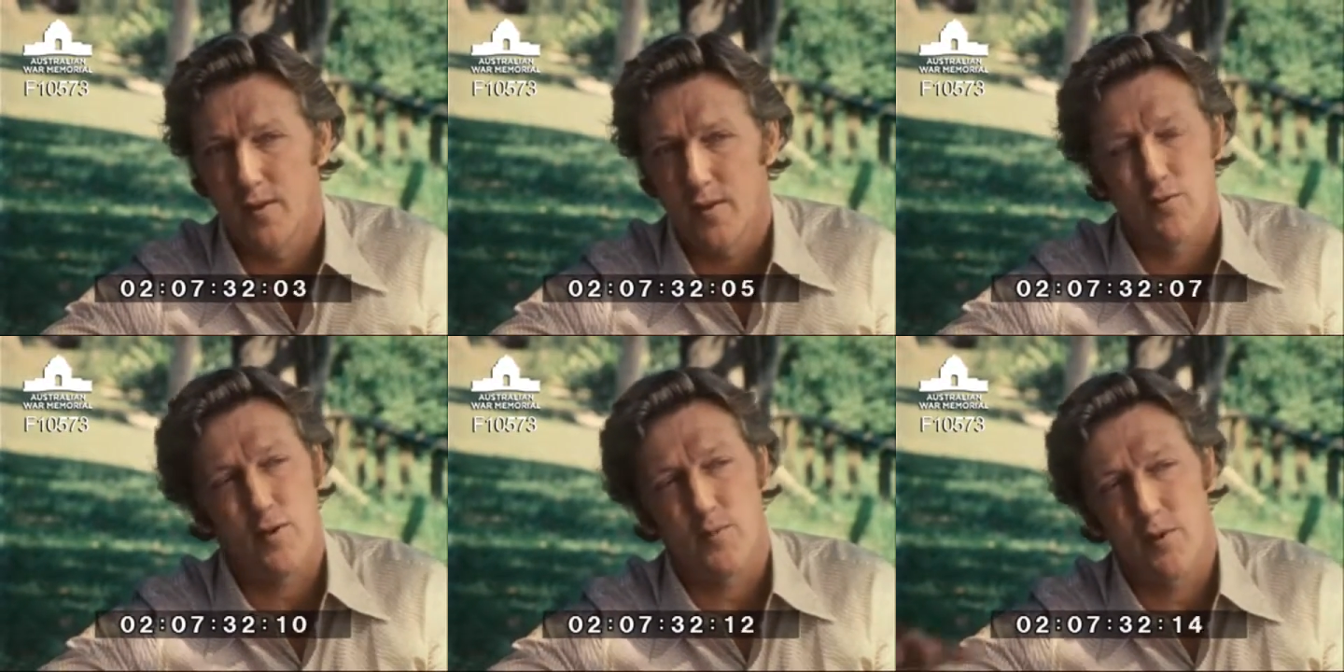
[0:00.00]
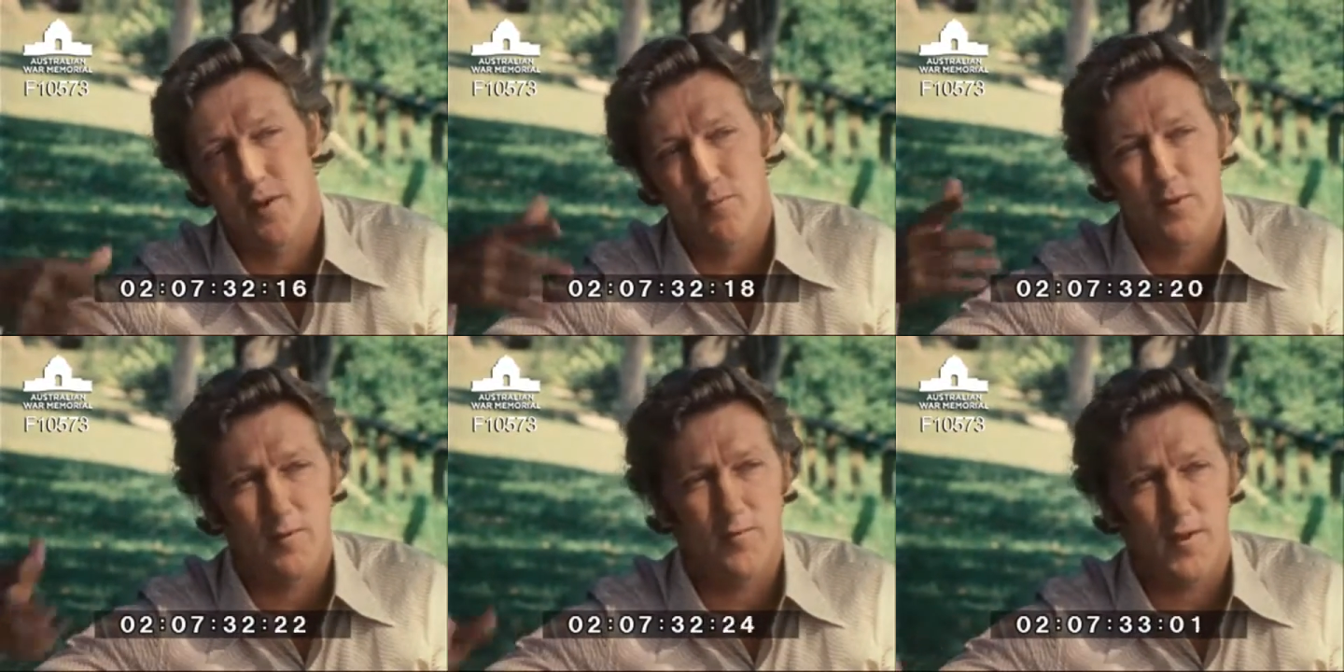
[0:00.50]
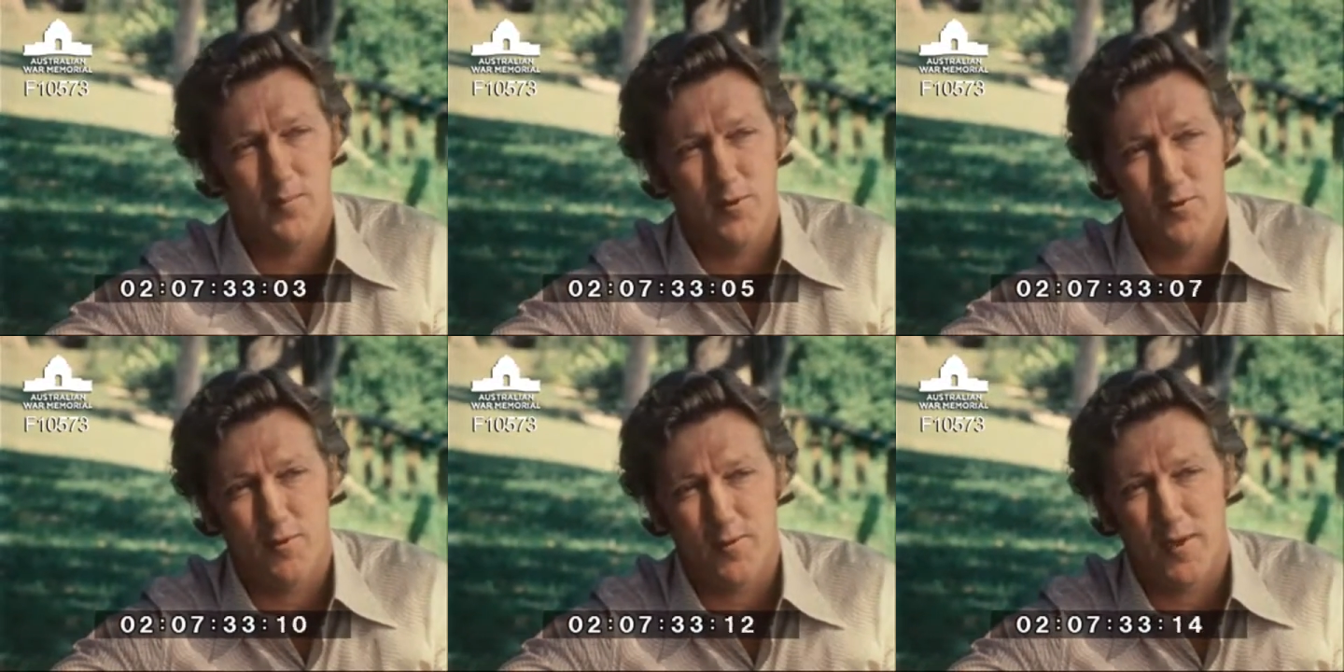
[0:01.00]
and sometimes I'd find
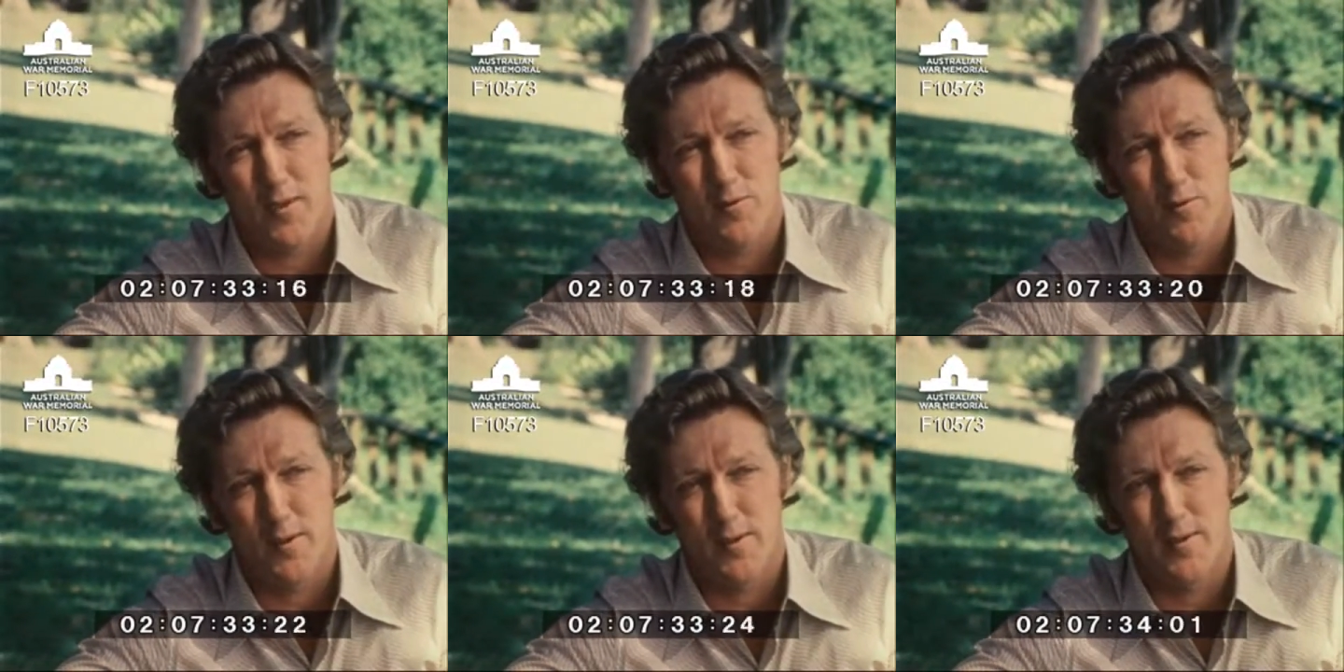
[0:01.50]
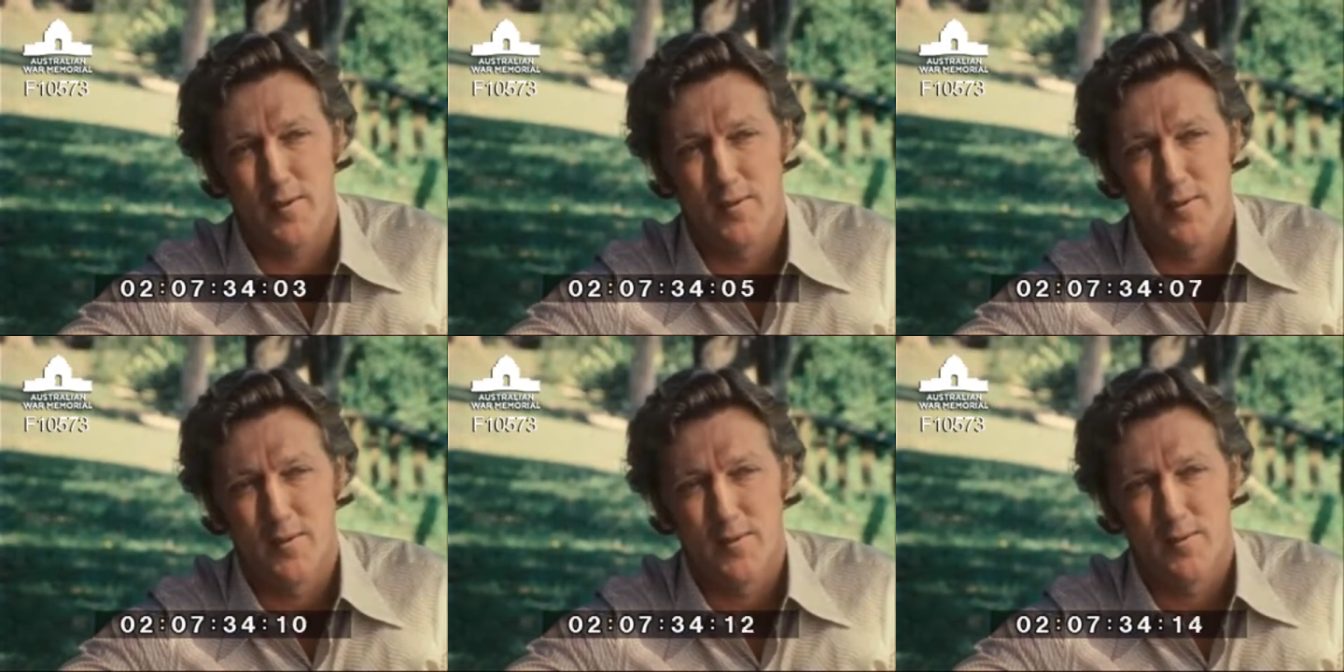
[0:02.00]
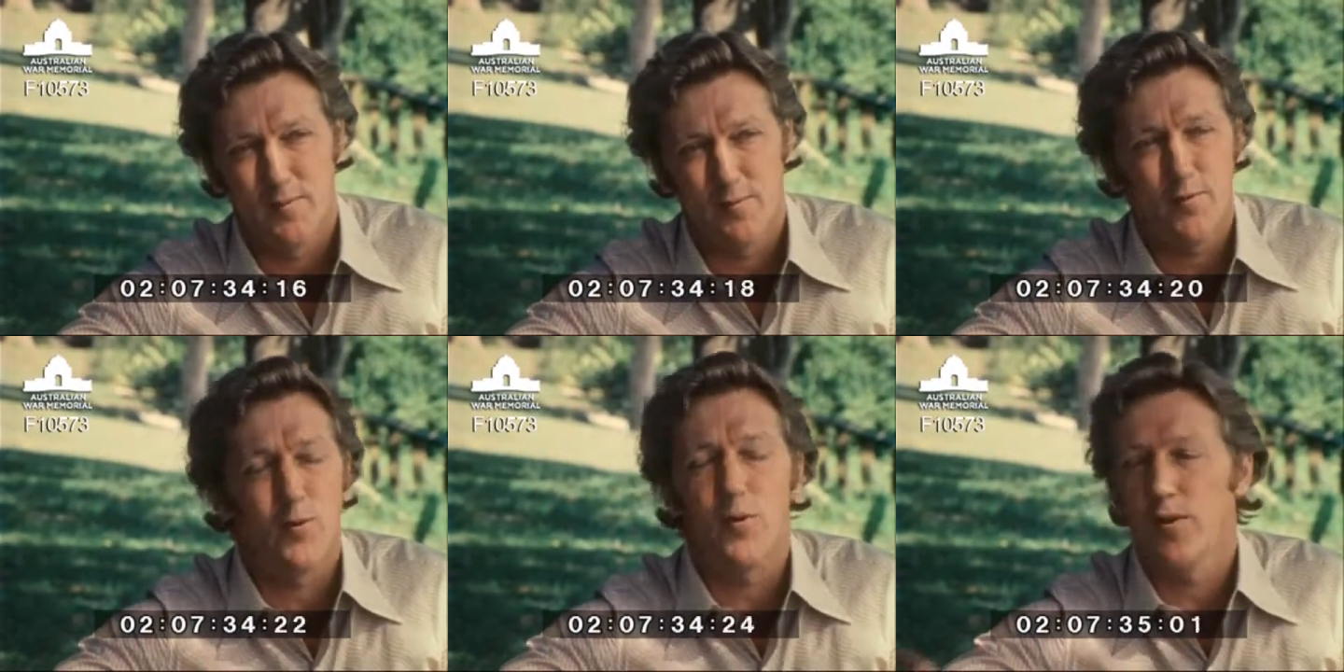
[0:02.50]
myself arguing
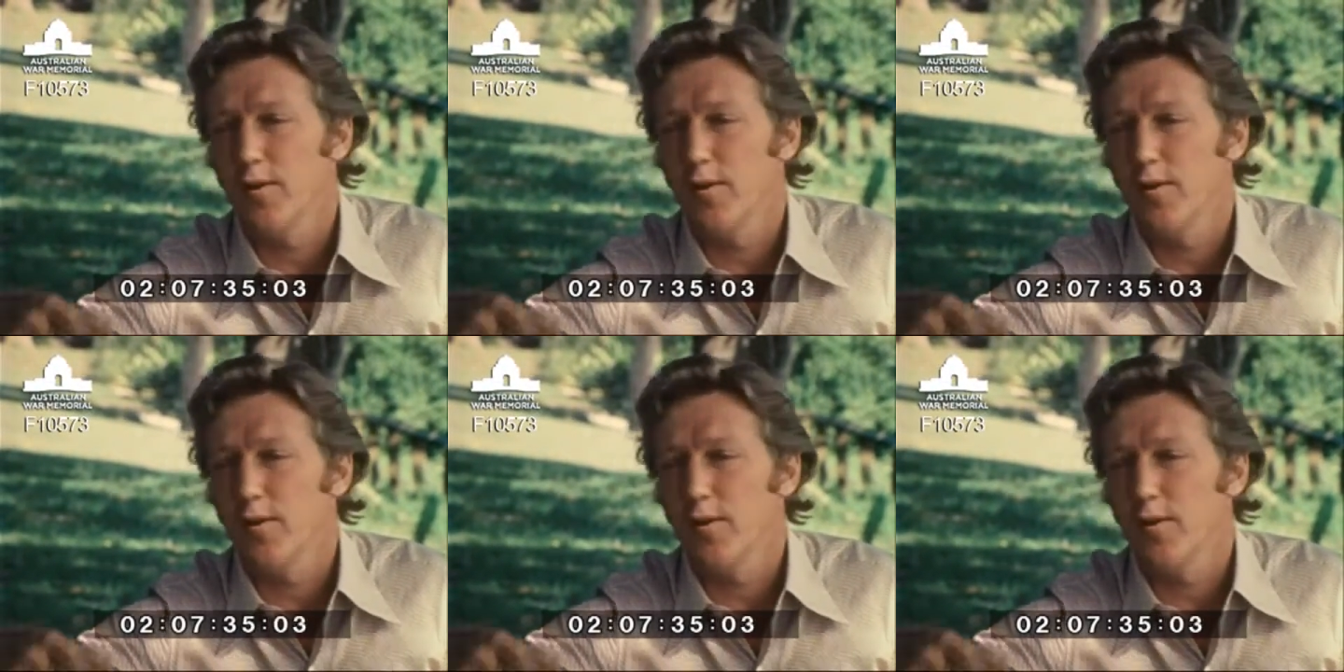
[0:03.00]
for